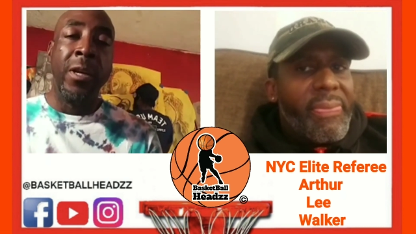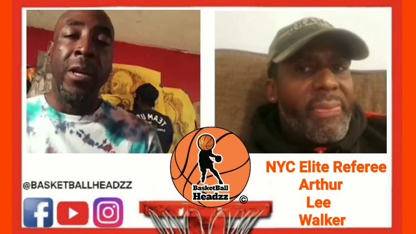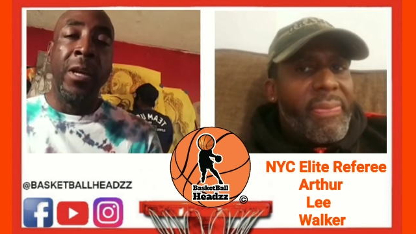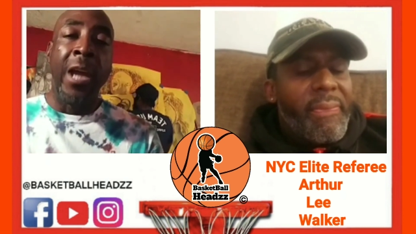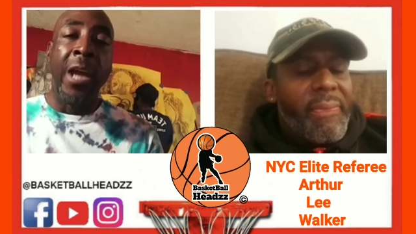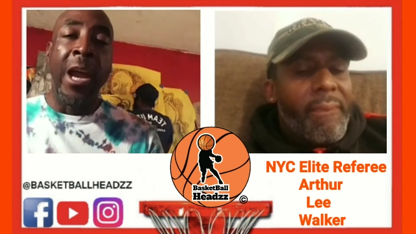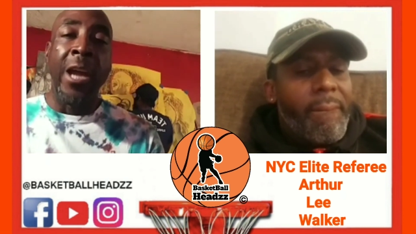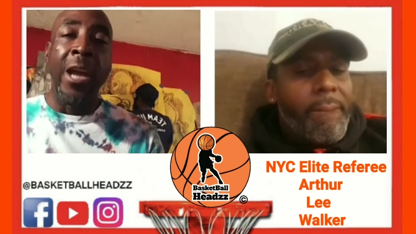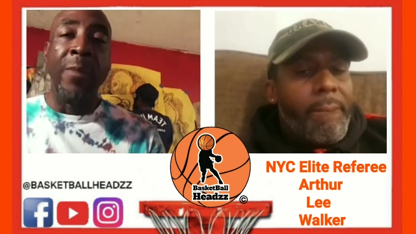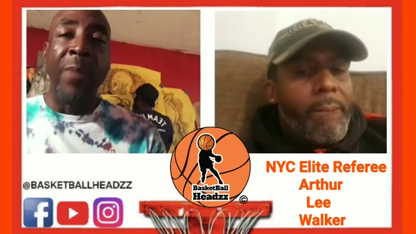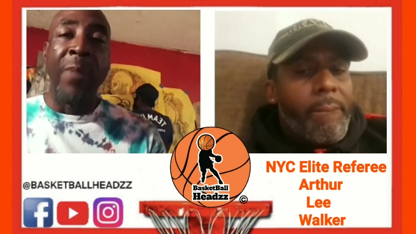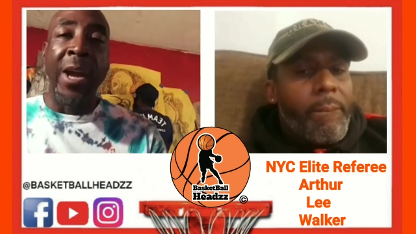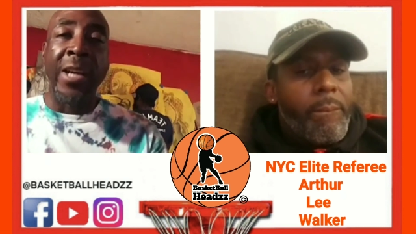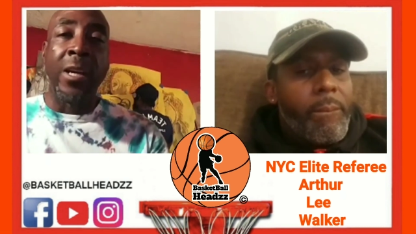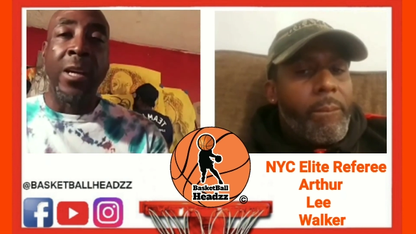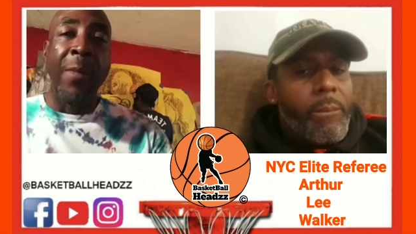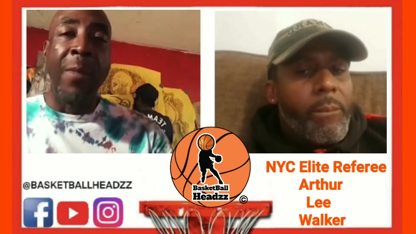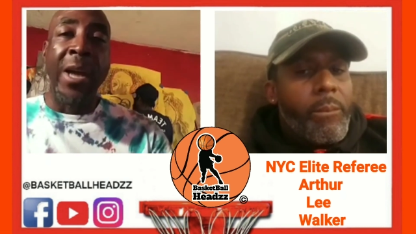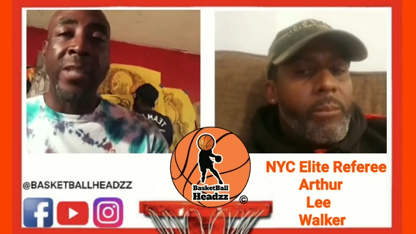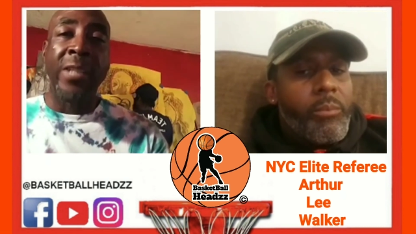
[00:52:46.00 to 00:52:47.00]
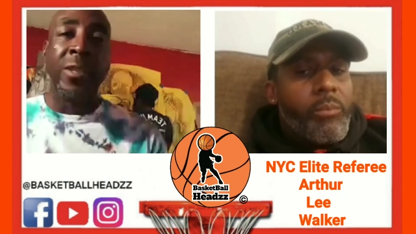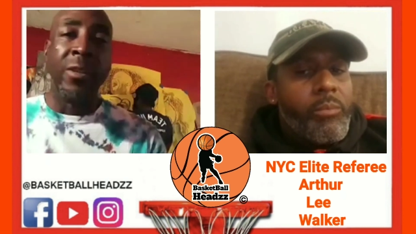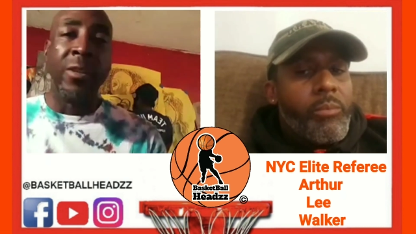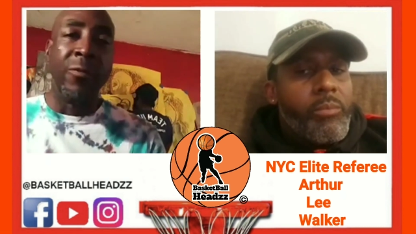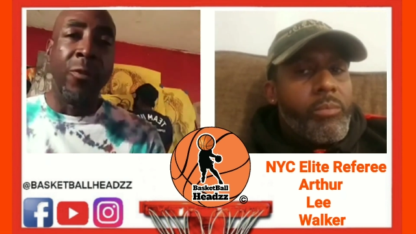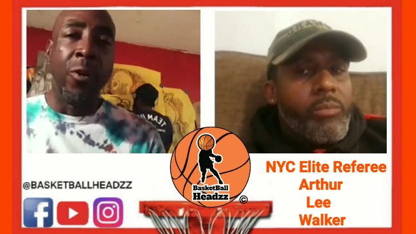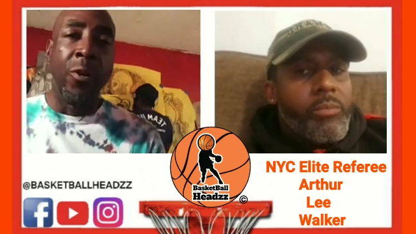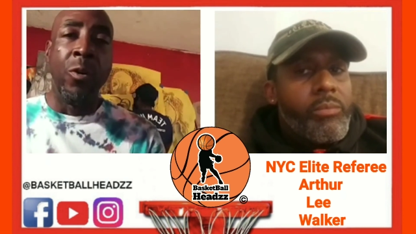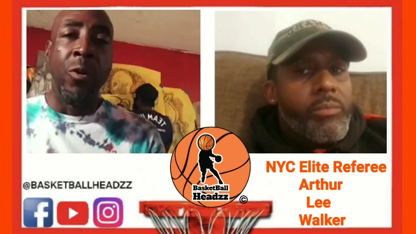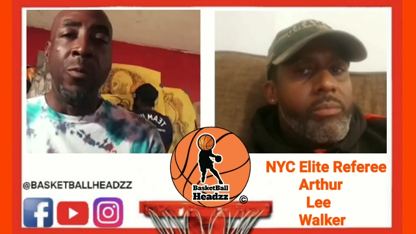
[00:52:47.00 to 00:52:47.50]
Speaker 1: Everybody come back to the
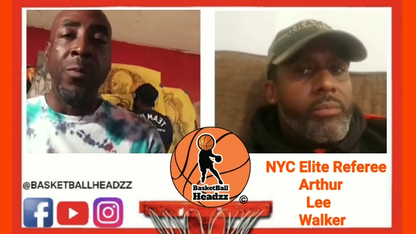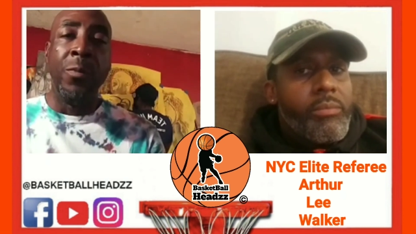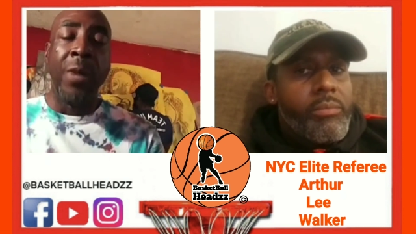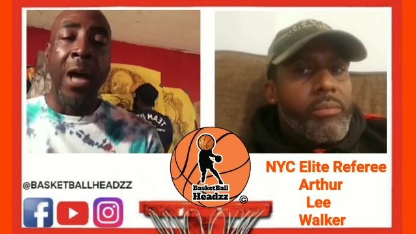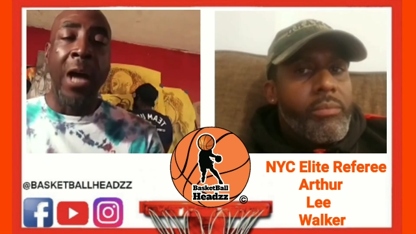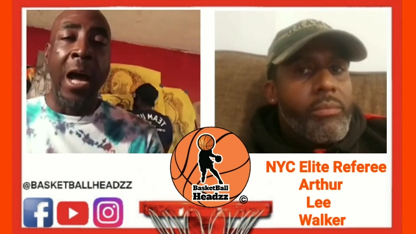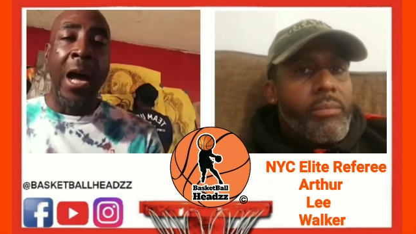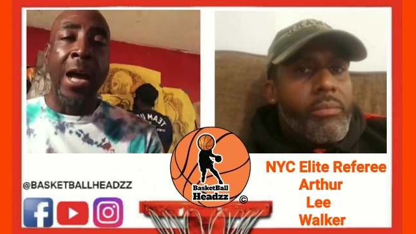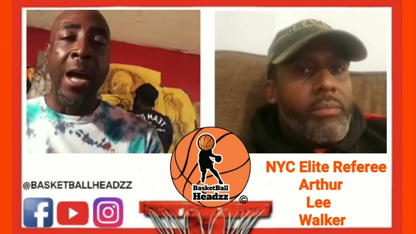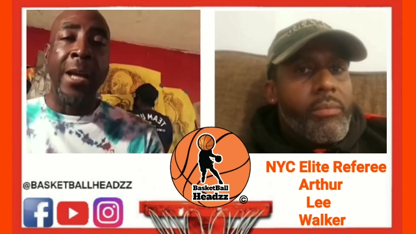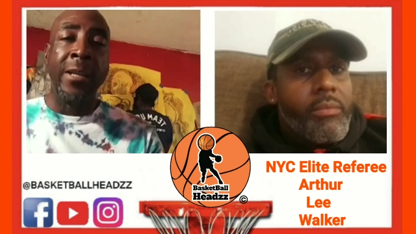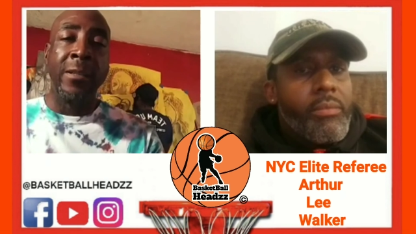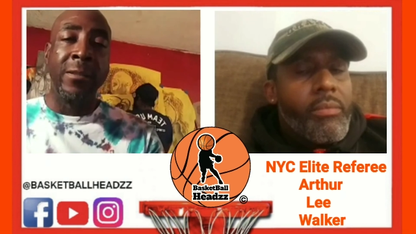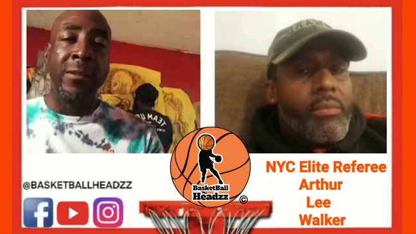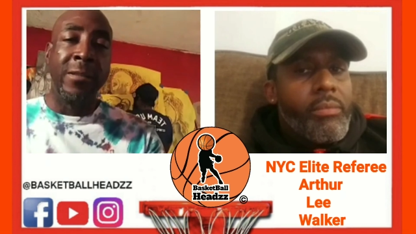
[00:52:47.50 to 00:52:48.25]
room. All right.